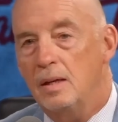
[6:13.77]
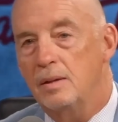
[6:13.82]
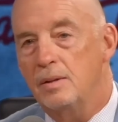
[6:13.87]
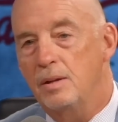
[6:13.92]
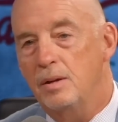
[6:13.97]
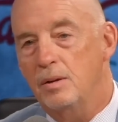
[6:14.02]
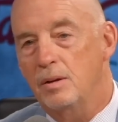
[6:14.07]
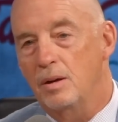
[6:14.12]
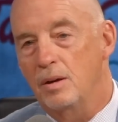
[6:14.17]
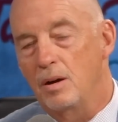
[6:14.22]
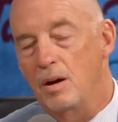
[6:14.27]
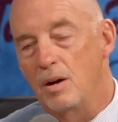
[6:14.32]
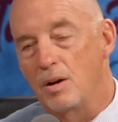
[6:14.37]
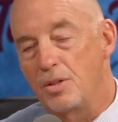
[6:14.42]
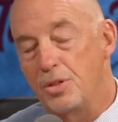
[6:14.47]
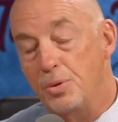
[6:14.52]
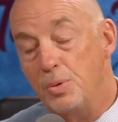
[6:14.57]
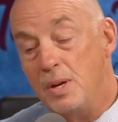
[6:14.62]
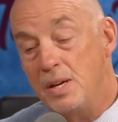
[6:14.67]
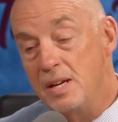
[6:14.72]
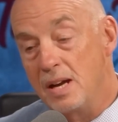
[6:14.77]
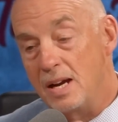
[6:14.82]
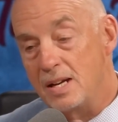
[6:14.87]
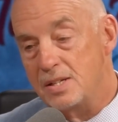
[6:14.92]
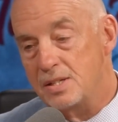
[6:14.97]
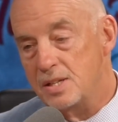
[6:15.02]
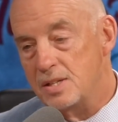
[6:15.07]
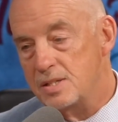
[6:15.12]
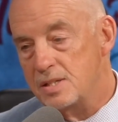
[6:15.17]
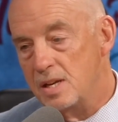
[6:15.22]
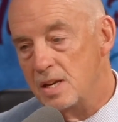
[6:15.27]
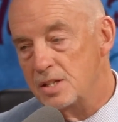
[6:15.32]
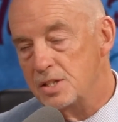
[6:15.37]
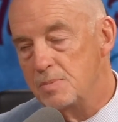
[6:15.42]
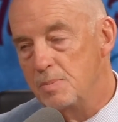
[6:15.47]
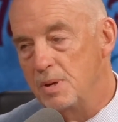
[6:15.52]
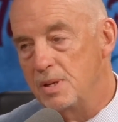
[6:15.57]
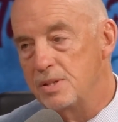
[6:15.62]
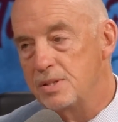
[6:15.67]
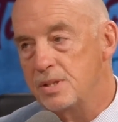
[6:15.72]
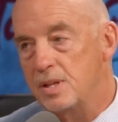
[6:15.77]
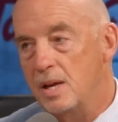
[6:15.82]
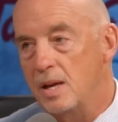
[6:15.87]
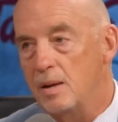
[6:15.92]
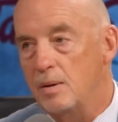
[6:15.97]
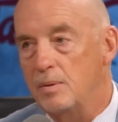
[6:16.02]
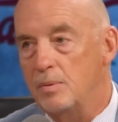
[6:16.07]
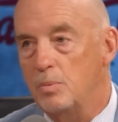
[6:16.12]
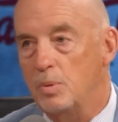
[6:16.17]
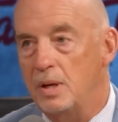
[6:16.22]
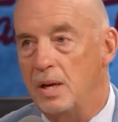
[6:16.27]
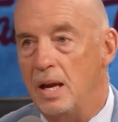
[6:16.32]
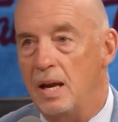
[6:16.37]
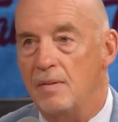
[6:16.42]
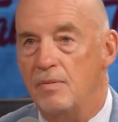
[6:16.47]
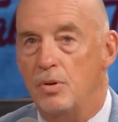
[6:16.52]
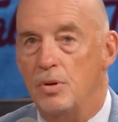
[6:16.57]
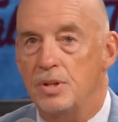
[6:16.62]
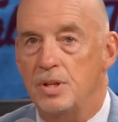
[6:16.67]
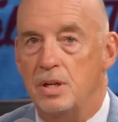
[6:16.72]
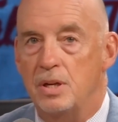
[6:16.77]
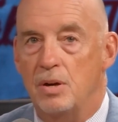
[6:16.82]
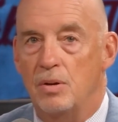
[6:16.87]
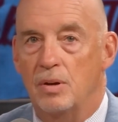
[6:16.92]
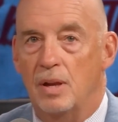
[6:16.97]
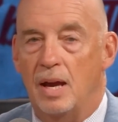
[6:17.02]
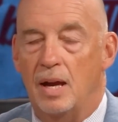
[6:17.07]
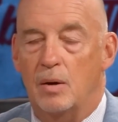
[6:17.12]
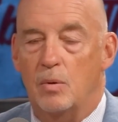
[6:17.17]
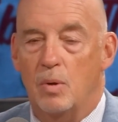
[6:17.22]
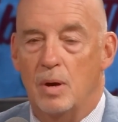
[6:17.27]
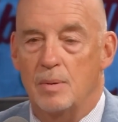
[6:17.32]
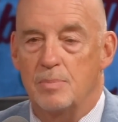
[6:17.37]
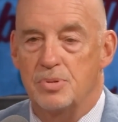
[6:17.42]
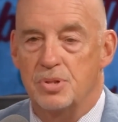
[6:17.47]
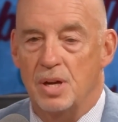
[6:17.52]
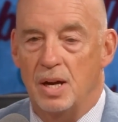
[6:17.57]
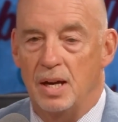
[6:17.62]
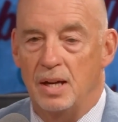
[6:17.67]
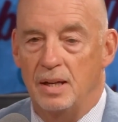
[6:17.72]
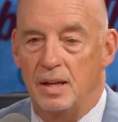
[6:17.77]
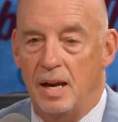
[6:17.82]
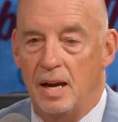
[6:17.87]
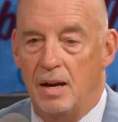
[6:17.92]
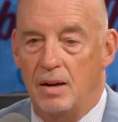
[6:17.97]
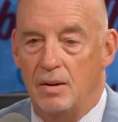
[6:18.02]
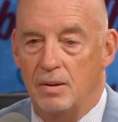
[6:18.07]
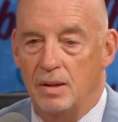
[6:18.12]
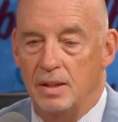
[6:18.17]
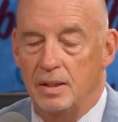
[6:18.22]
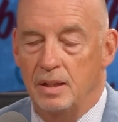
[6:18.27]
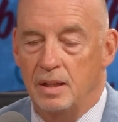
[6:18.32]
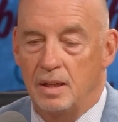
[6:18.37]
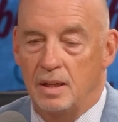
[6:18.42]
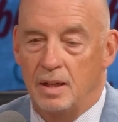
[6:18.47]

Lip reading: there are 3 nice assessments that we have on the OLAC website now, and